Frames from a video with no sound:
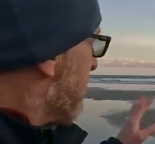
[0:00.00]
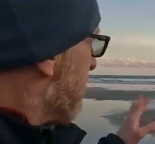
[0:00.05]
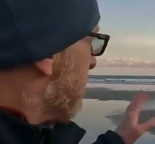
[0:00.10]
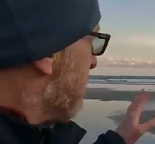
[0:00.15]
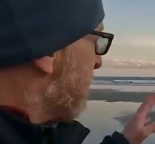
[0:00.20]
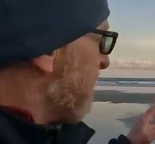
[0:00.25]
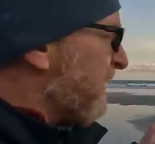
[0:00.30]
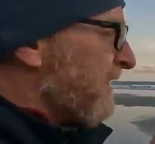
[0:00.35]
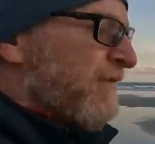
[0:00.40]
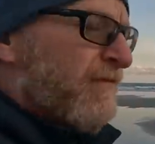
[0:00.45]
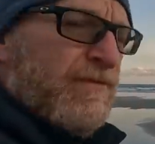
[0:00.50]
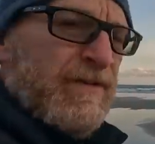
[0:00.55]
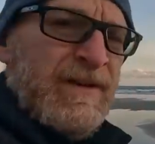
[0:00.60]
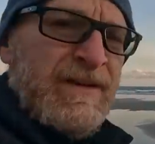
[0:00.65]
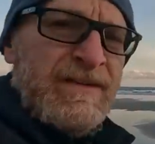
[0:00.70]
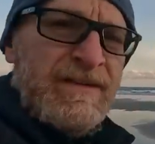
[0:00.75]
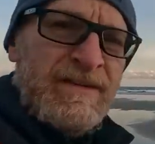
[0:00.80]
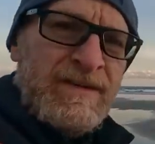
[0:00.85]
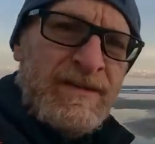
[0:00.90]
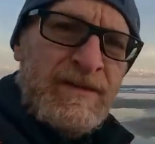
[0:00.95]
the surf
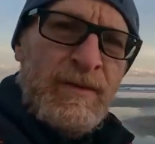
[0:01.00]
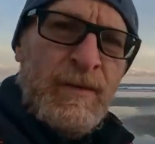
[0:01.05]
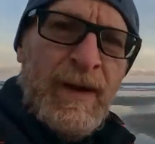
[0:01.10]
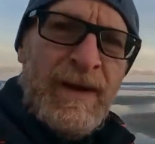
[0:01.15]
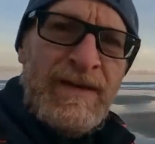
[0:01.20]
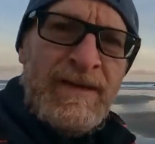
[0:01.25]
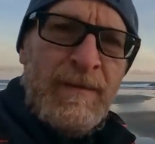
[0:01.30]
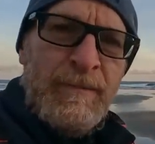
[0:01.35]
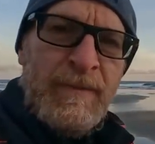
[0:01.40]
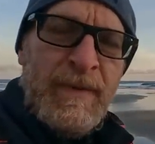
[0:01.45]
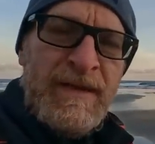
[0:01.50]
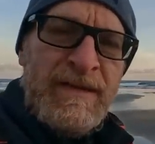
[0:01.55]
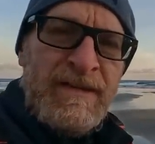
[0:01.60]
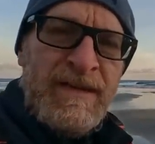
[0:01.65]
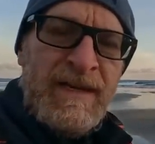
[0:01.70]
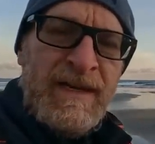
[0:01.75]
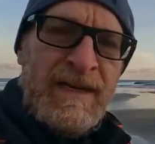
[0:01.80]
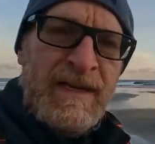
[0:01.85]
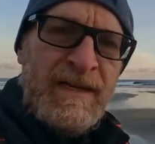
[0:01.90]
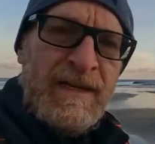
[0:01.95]
is quite a
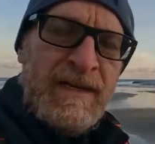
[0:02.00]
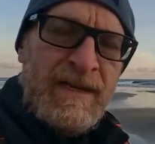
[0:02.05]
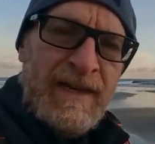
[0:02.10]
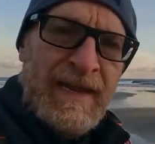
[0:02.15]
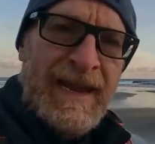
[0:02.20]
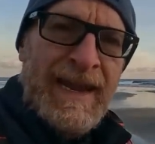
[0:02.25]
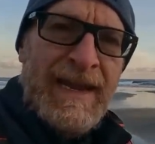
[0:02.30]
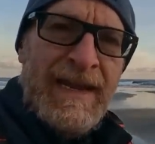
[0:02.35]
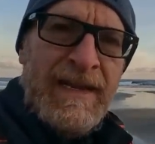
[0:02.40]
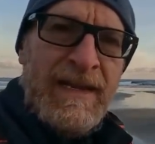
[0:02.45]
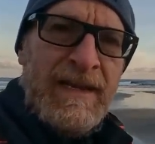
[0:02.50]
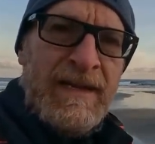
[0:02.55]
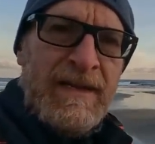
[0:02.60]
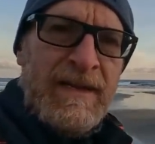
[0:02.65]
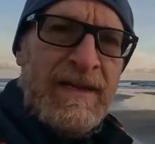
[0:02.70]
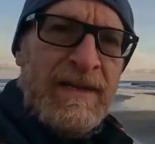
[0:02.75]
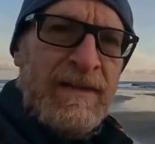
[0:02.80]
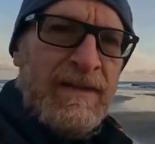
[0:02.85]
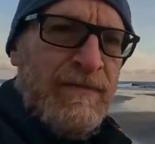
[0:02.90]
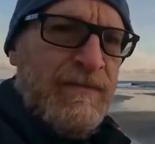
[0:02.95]
busy area
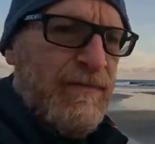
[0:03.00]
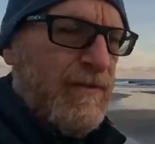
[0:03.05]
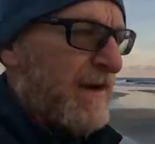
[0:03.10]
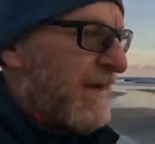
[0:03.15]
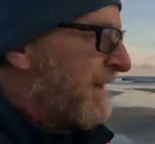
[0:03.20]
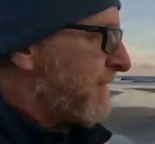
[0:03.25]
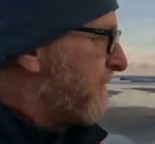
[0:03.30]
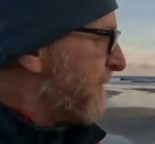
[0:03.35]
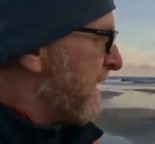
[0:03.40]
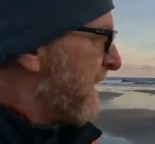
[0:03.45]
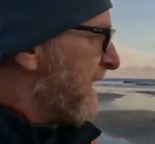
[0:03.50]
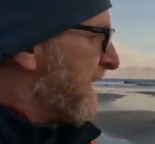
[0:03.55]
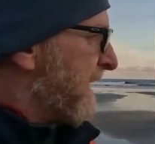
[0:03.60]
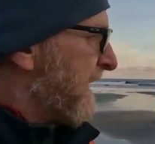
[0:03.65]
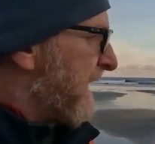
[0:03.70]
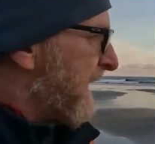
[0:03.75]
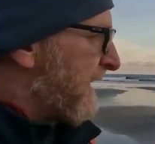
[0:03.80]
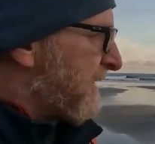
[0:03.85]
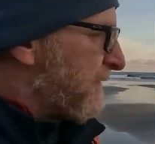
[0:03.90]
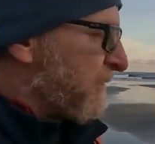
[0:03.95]
in the frame,
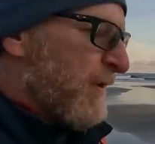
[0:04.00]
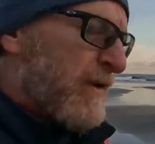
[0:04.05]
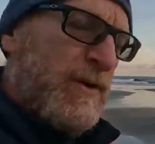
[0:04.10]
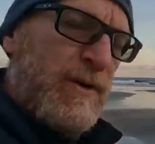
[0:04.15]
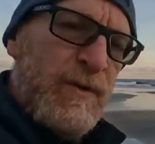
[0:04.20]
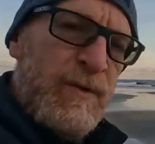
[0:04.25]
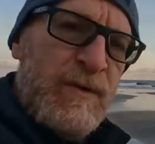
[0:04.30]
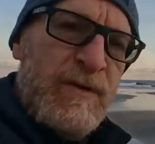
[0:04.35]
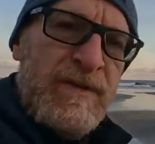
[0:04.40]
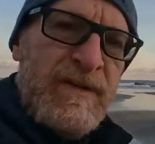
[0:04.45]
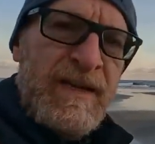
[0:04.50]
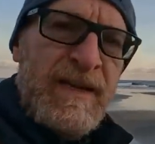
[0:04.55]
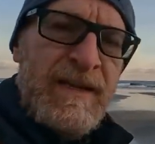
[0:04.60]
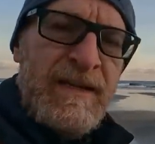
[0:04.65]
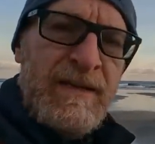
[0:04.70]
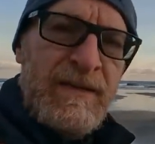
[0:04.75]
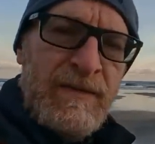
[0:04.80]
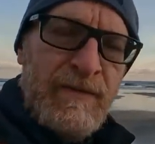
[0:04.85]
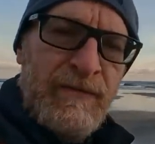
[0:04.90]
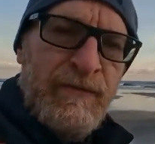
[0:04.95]
and we're
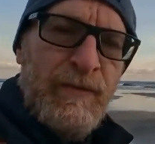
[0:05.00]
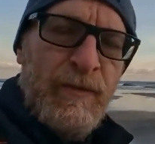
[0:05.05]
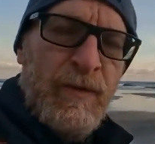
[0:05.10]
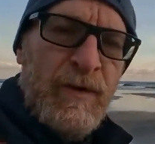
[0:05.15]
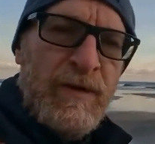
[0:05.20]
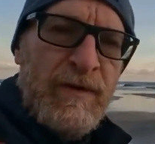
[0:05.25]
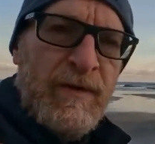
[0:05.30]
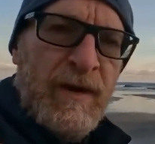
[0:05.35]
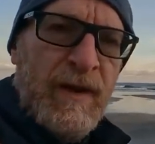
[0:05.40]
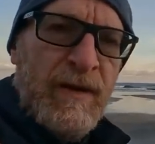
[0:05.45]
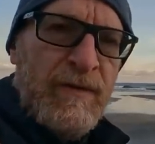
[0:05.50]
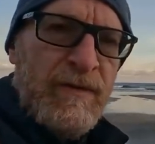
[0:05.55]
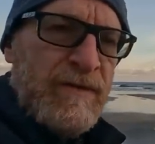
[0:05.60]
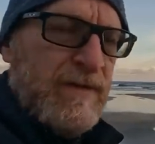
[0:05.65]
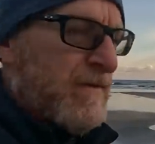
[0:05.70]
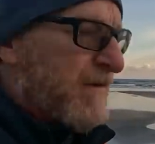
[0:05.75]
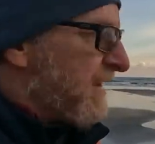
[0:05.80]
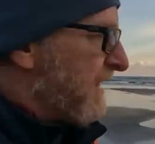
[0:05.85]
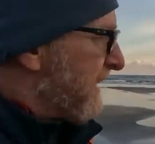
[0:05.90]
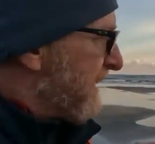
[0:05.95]
using the
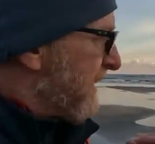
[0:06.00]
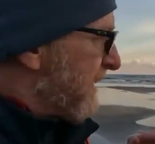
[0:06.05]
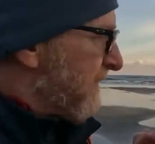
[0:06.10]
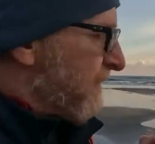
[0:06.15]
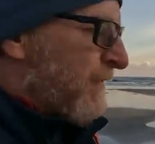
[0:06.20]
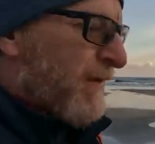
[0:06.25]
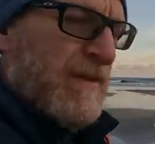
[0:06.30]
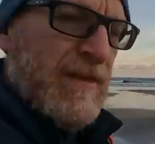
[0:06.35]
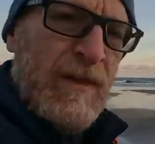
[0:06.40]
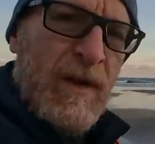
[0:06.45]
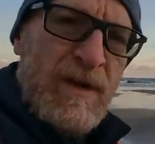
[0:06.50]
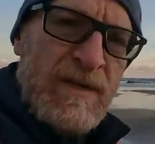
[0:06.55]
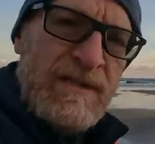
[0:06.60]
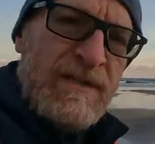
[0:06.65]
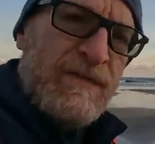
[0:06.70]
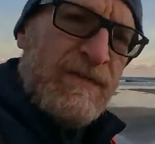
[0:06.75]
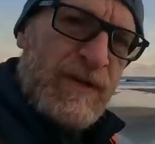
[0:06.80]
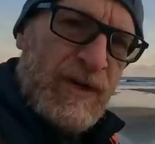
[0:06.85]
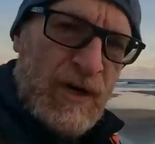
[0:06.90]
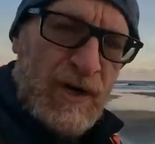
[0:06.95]
foreground with lots
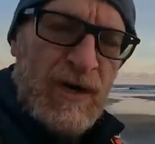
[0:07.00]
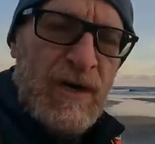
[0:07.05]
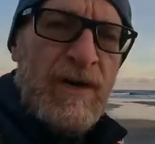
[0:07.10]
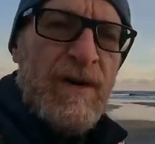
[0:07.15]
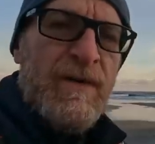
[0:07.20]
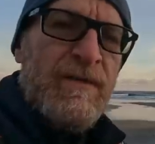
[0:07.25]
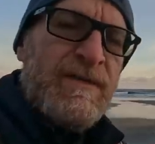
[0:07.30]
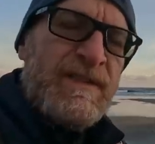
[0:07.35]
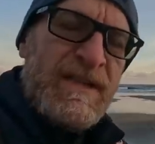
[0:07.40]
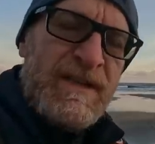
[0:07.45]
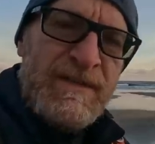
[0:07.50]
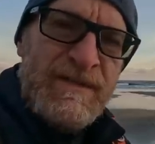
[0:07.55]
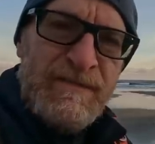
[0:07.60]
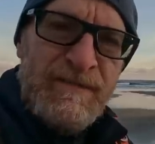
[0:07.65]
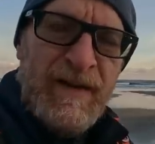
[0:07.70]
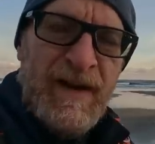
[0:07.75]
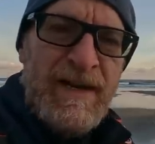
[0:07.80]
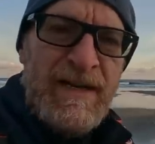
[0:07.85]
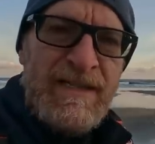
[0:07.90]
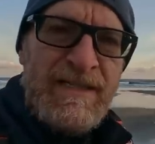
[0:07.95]
of curves and
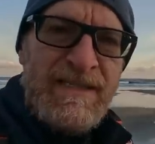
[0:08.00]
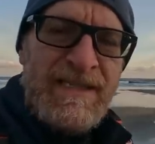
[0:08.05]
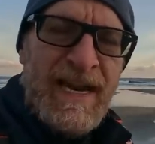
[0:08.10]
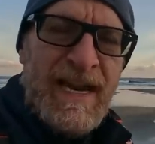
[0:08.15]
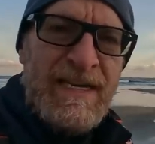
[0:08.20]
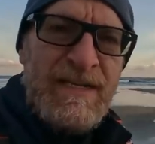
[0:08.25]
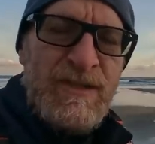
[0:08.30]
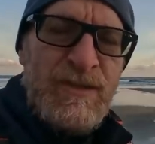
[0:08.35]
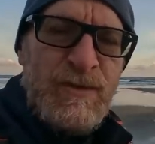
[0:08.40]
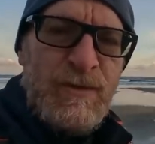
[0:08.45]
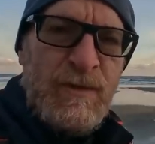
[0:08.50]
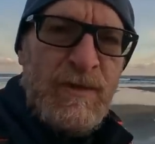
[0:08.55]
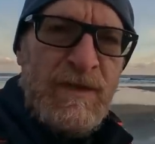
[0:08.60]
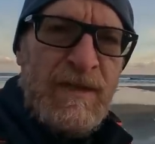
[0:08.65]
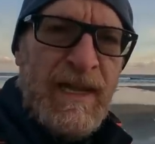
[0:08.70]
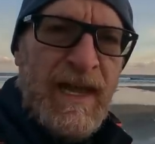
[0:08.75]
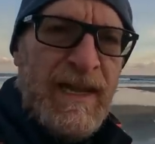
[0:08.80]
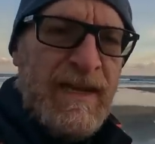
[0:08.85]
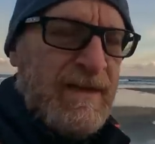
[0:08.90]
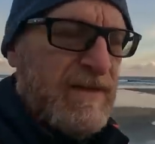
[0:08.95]
very sensual
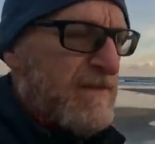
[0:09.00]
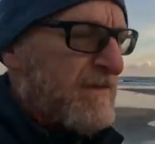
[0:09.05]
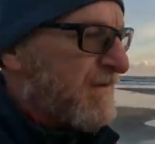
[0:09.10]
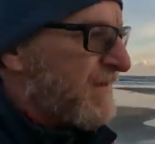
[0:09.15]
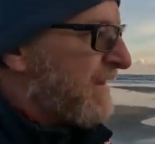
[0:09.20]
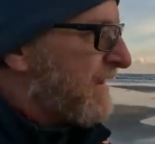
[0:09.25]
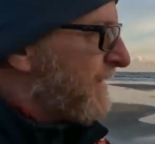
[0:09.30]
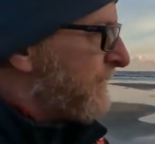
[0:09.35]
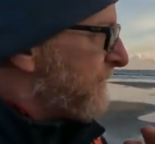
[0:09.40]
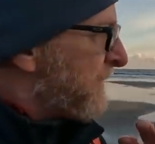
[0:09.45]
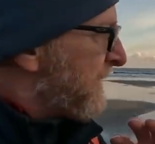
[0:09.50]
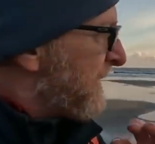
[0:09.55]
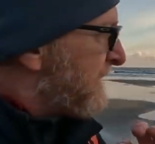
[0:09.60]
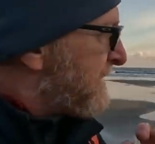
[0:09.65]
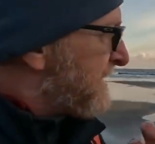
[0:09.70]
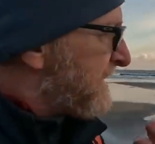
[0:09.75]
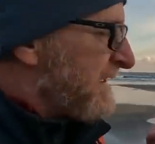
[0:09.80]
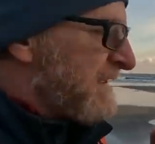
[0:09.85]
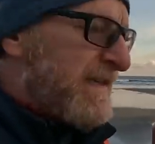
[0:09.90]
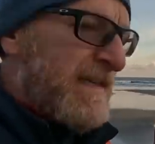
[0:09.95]
lines
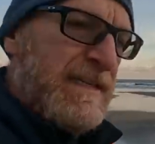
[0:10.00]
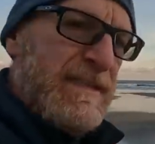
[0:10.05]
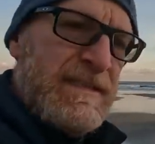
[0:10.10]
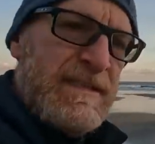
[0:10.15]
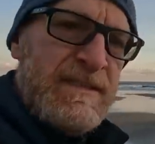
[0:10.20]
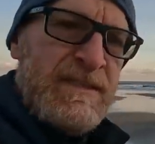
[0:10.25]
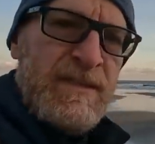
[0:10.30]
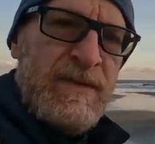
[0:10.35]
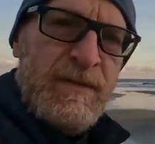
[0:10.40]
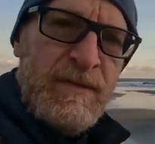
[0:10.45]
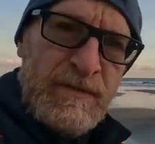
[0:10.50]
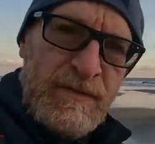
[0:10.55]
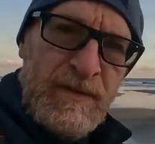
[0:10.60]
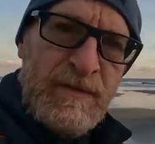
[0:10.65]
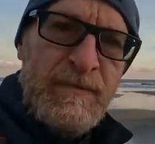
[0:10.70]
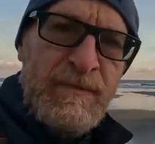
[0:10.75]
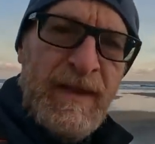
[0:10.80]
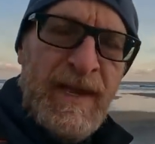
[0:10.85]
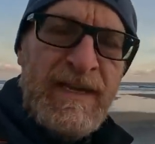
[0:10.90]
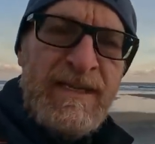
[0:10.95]
to lead to the
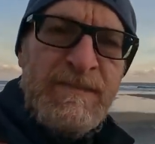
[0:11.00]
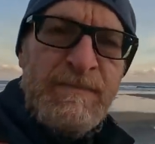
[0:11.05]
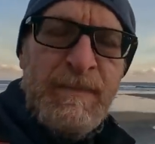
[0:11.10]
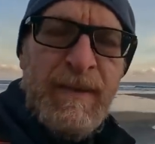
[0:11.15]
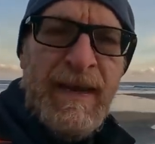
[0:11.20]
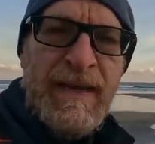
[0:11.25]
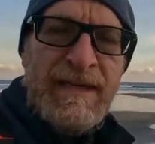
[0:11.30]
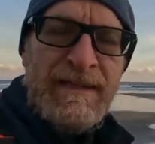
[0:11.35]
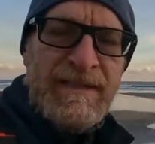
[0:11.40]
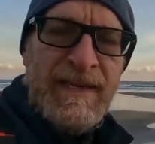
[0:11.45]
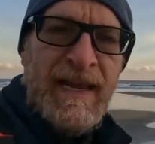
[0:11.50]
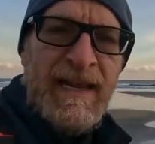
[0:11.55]
nice pink